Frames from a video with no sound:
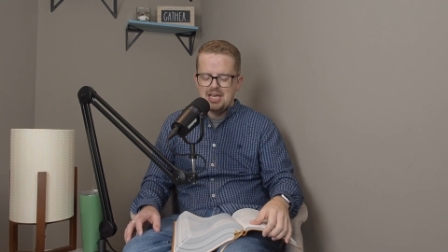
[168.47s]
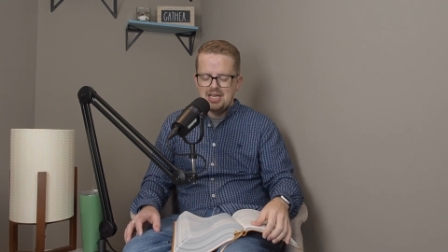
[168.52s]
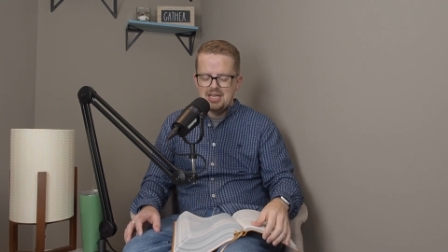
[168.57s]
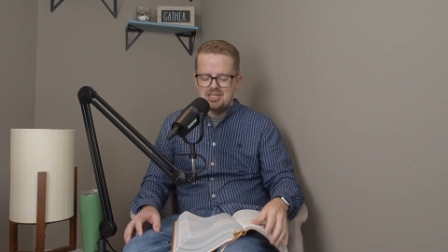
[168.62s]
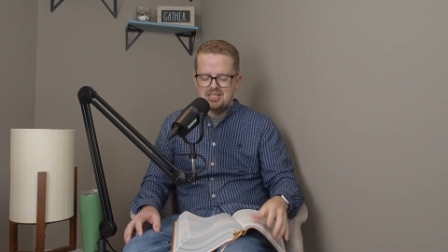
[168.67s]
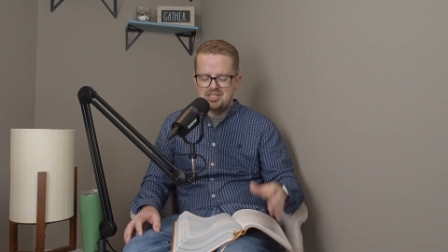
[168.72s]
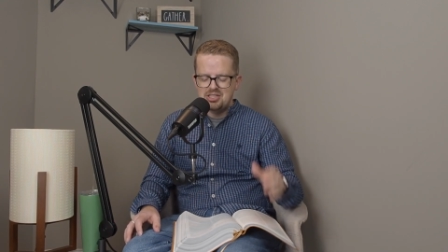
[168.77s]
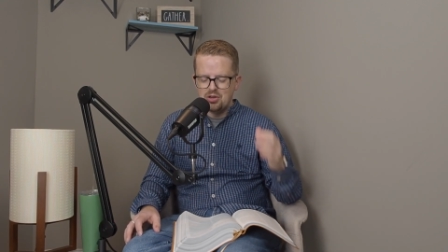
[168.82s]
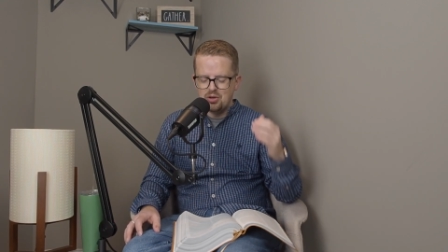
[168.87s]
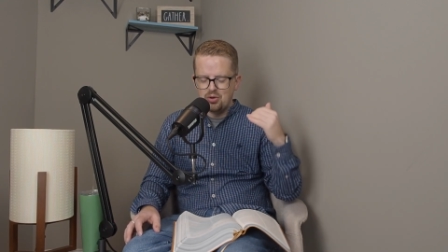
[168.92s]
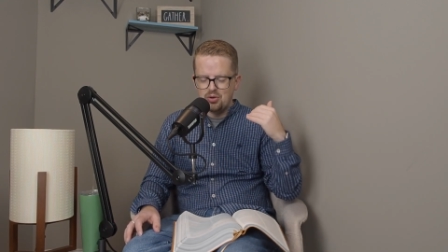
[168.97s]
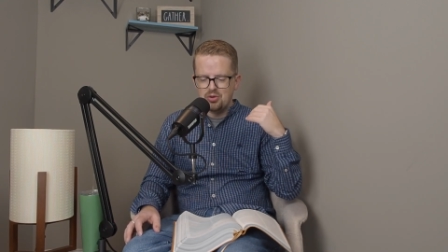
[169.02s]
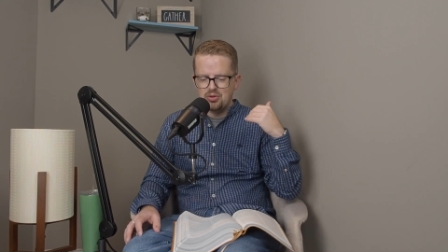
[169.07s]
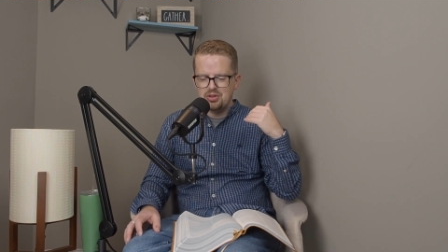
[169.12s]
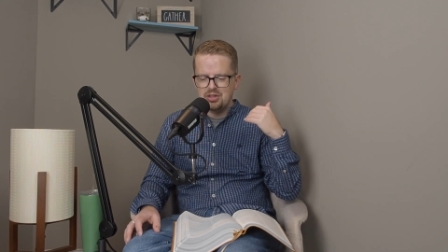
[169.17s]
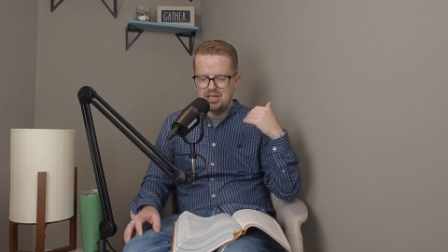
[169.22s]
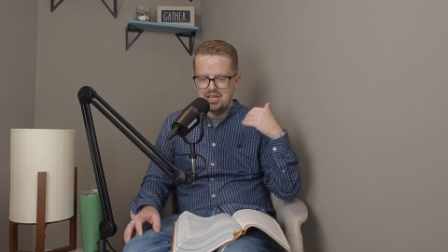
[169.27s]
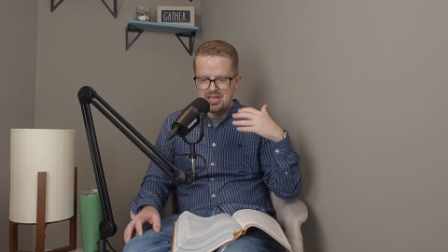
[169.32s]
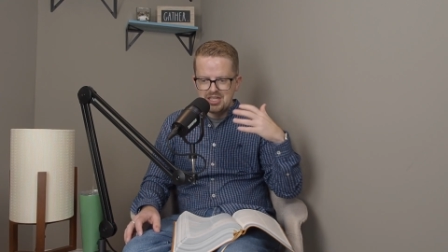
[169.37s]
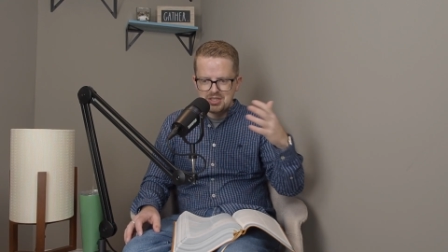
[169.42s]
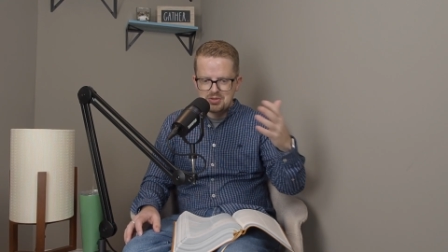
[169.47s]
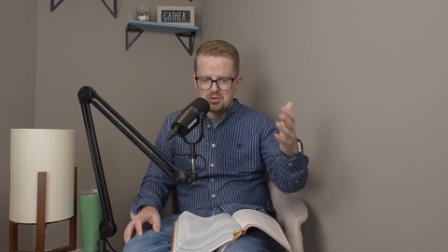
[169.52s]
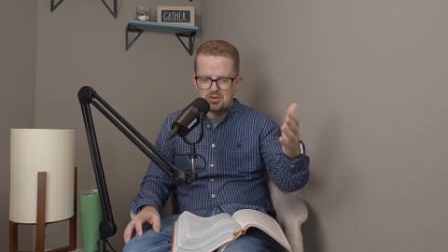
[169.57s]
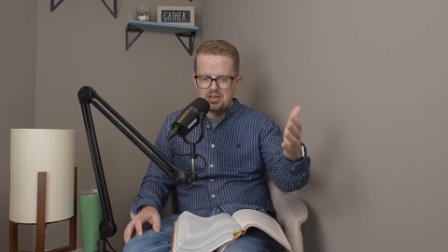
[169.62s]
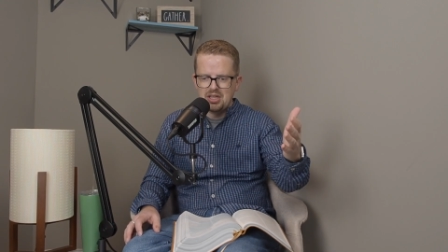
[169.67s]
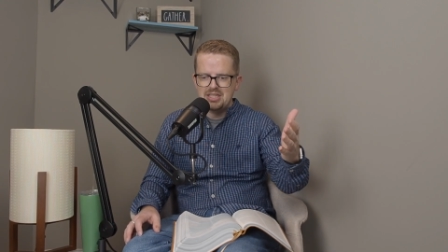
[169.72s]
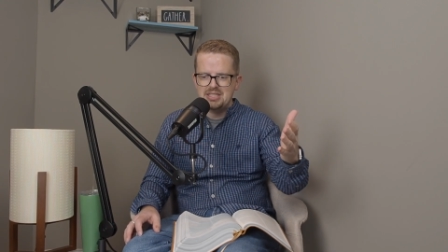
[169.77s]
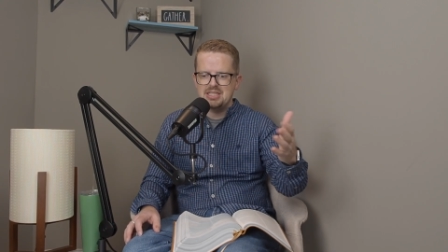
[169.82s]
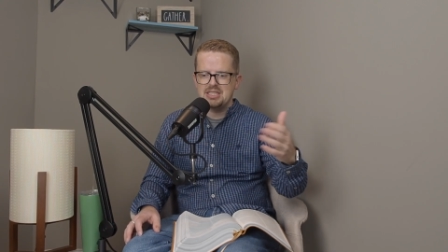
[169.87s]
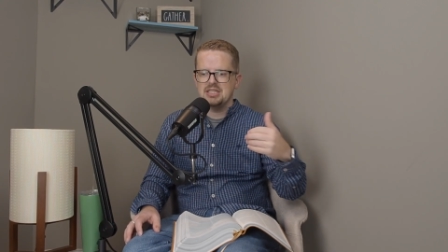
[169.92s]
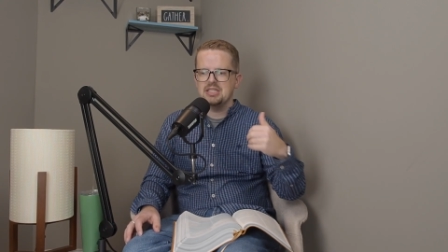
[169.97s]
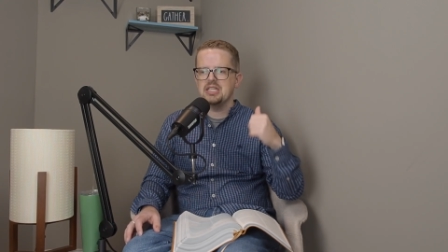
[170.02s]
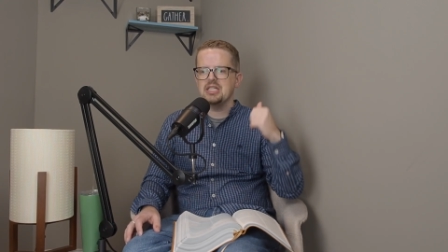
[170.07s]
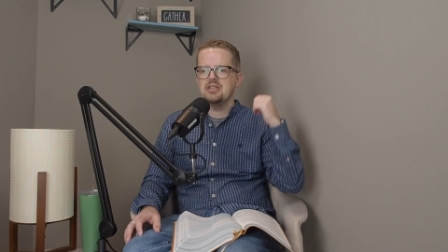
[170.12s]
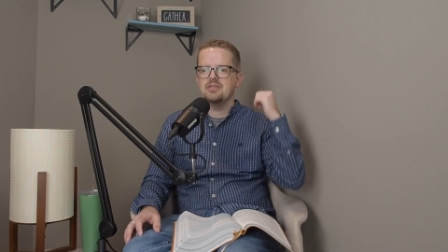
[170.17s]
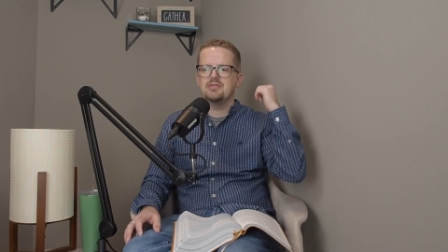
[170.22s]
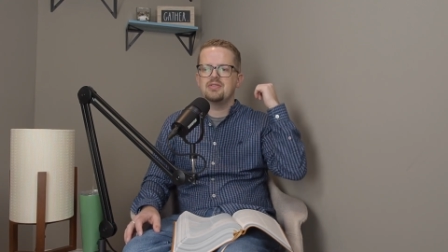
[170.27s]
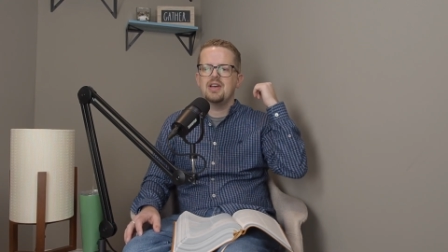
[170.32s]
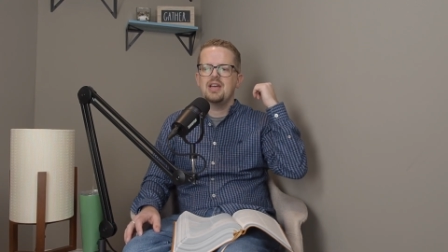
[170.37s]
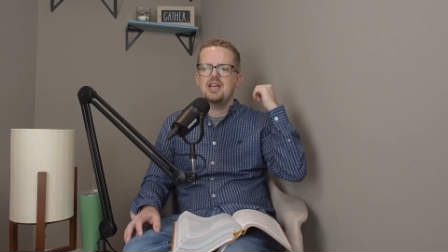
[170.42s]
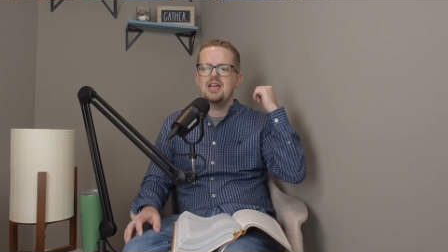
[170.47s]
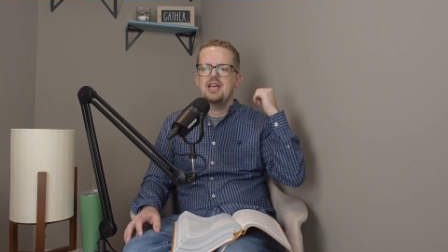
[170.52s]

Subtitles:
So the Israelites leave.